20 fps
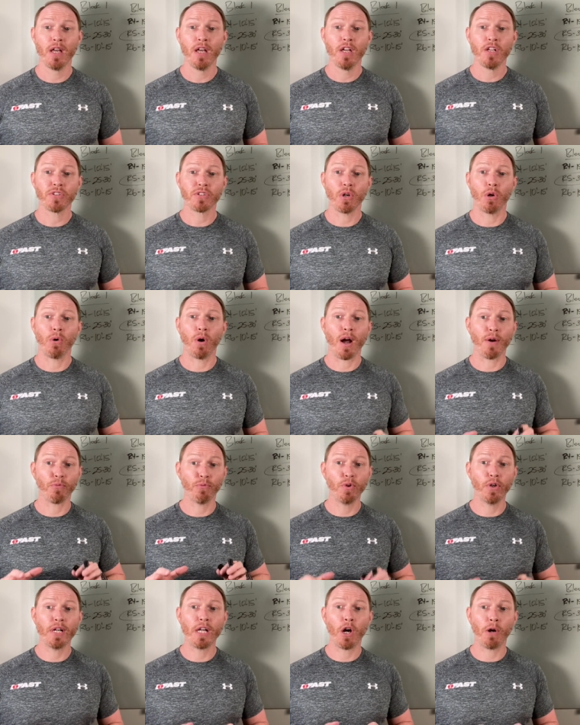So I
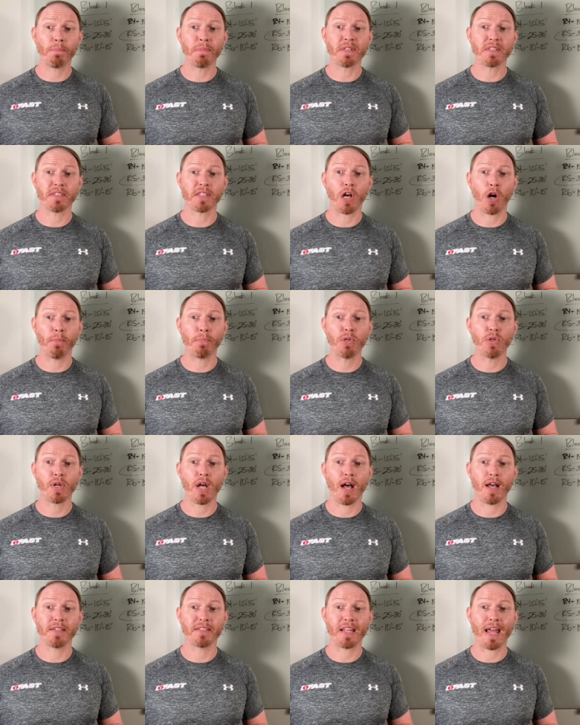really hope this has helped you
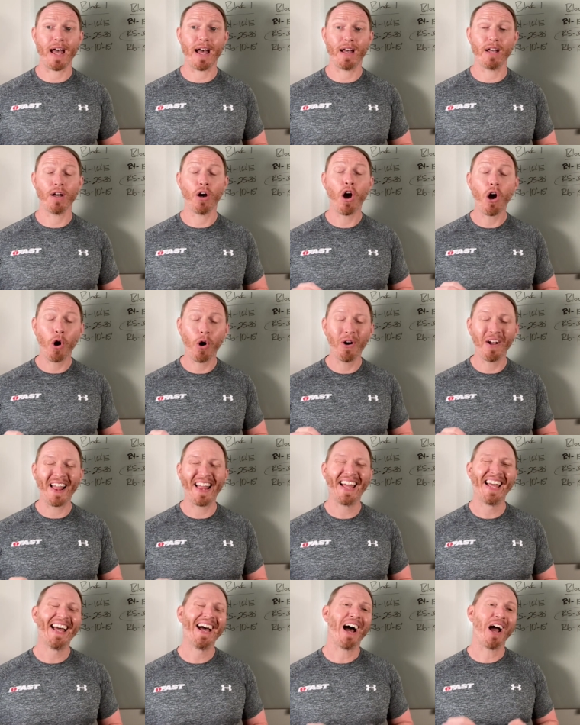guys.
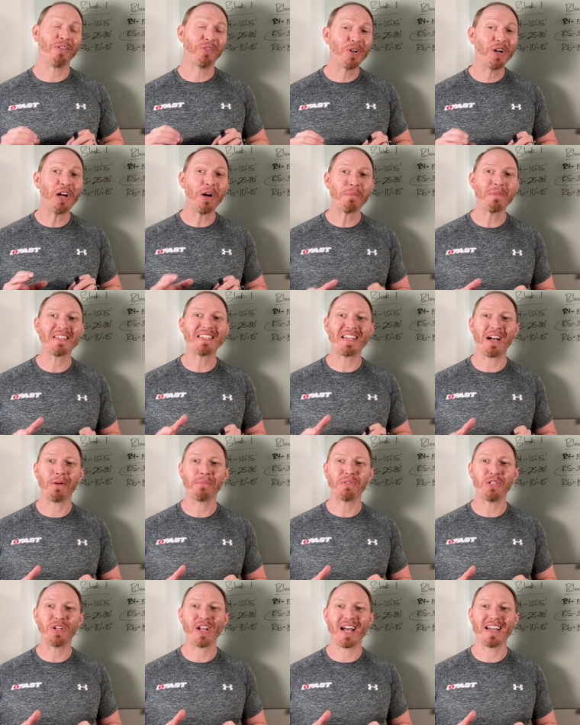I really hope this has
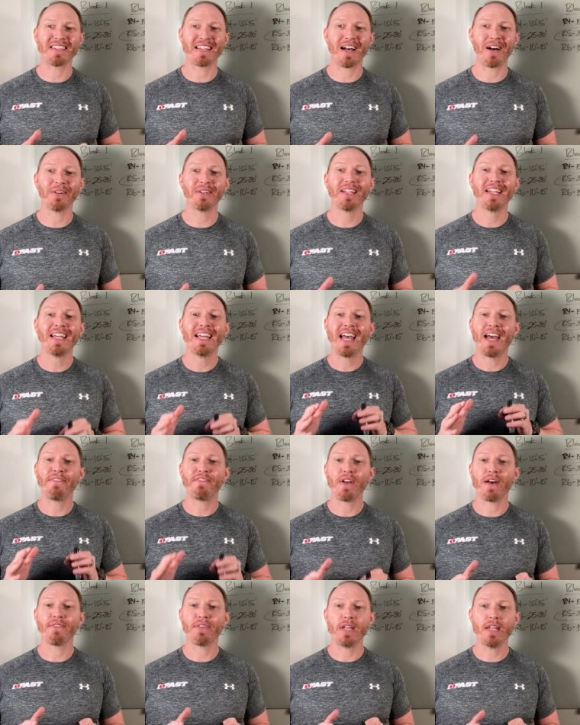helped you guys out. If
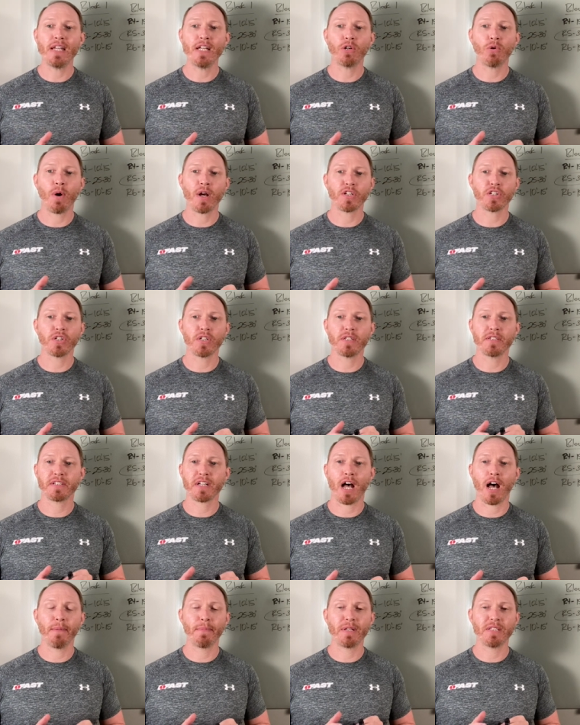you have any questions,
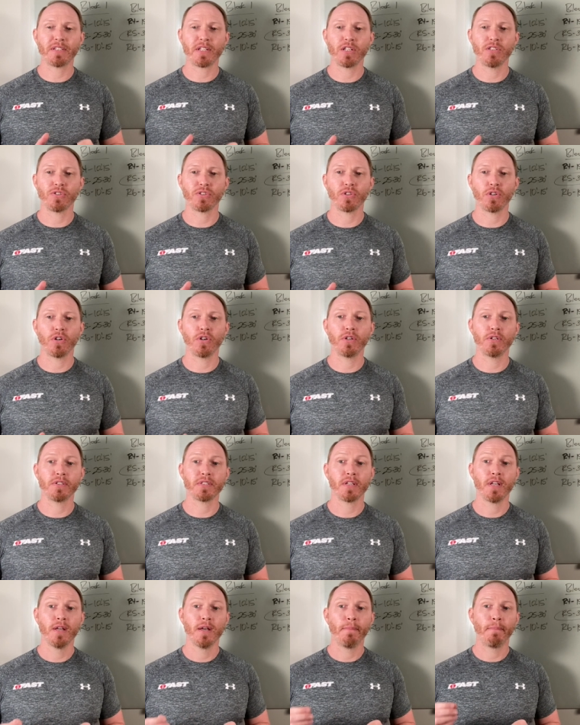comments, concerns,
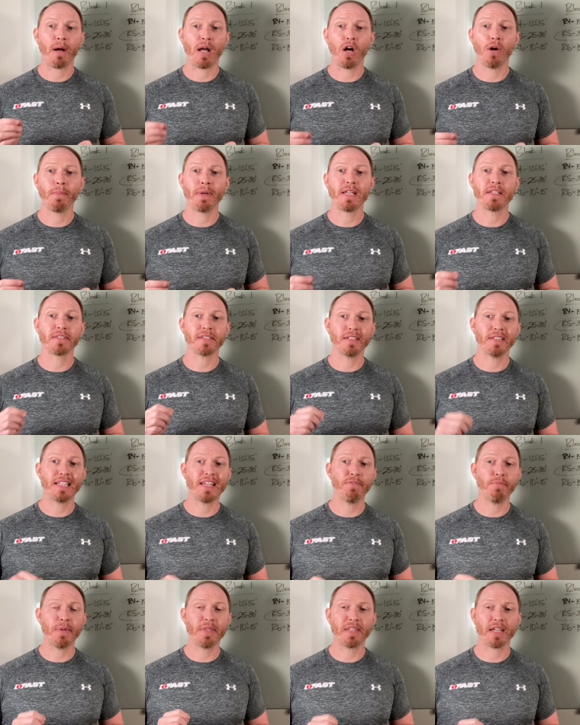by all means,
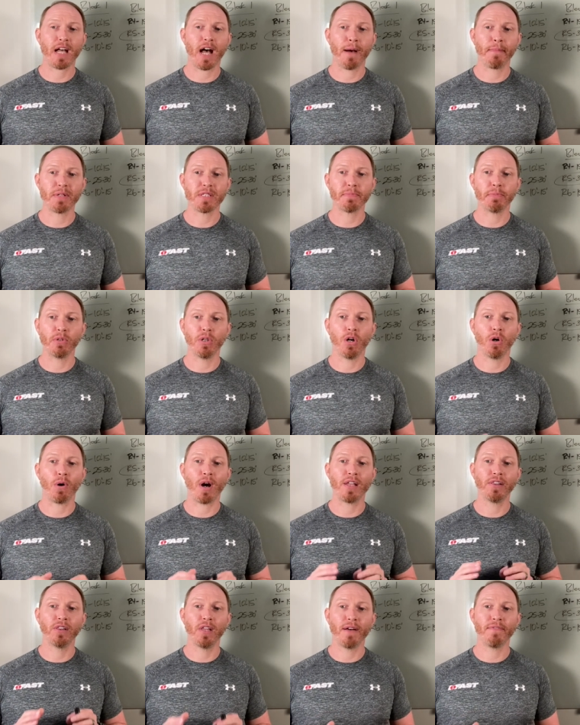leave them in the comments below.
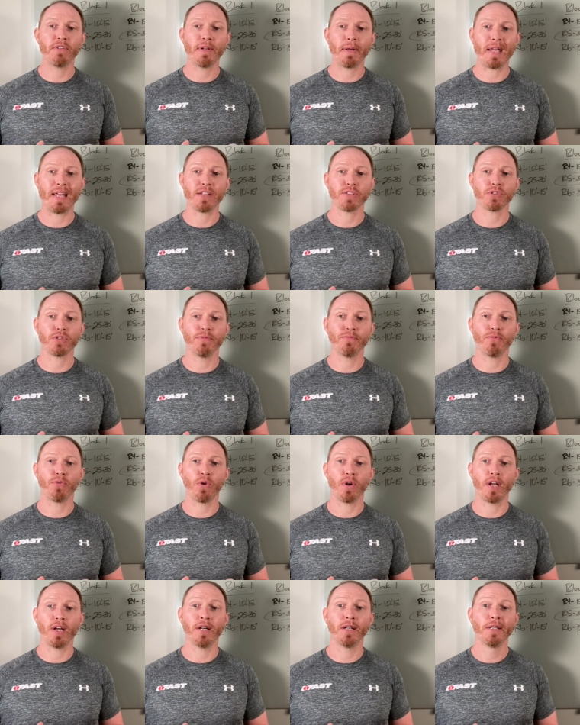I'd love to answer them for
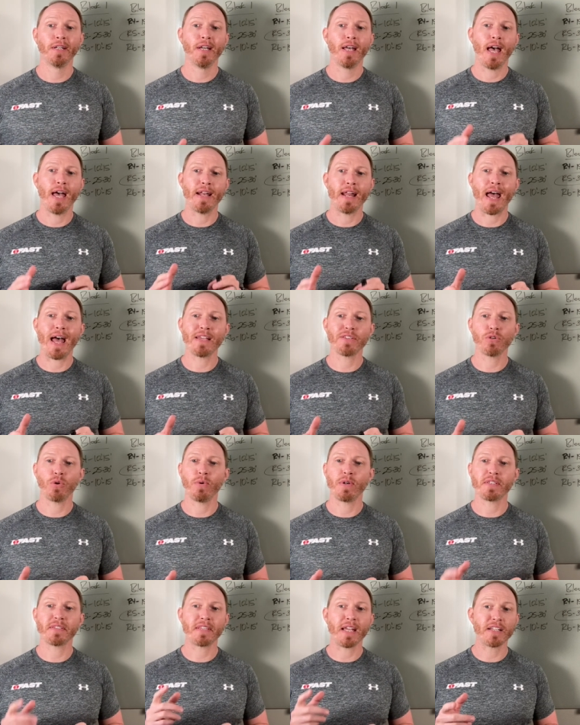you. And as
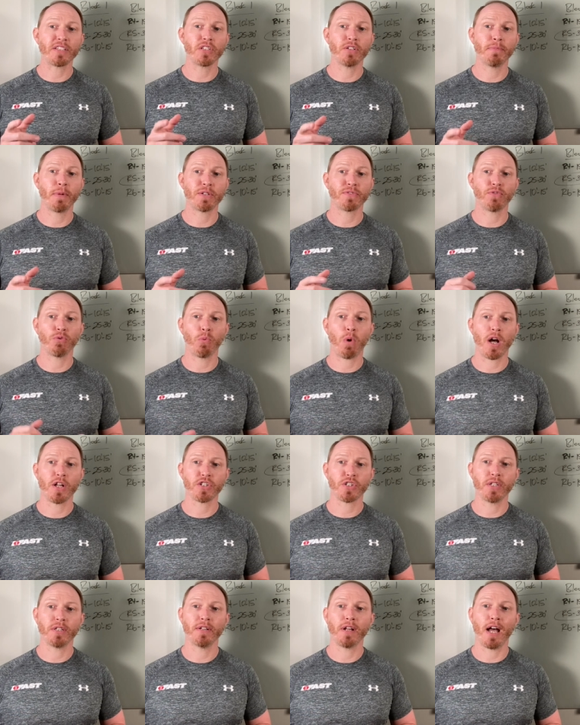always, thanks so much for
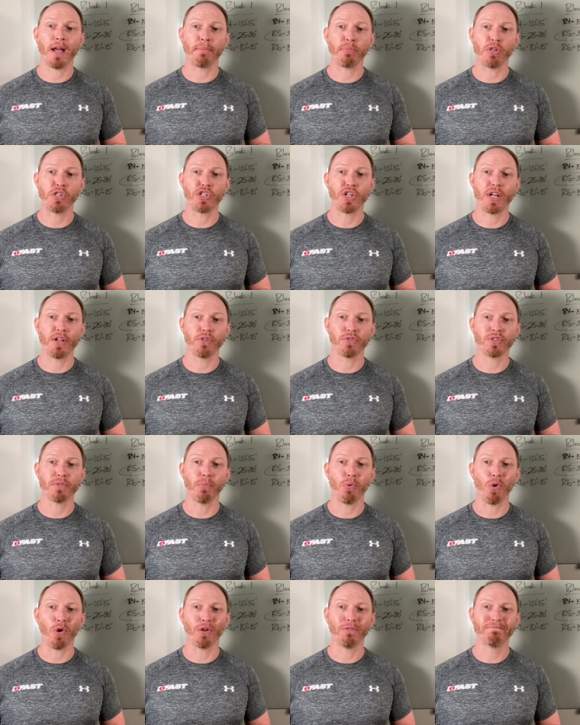watching. I appreciate your
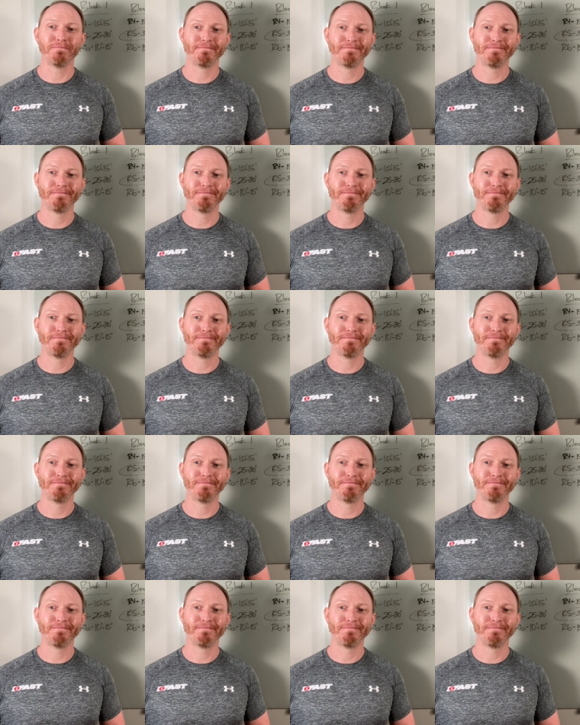support.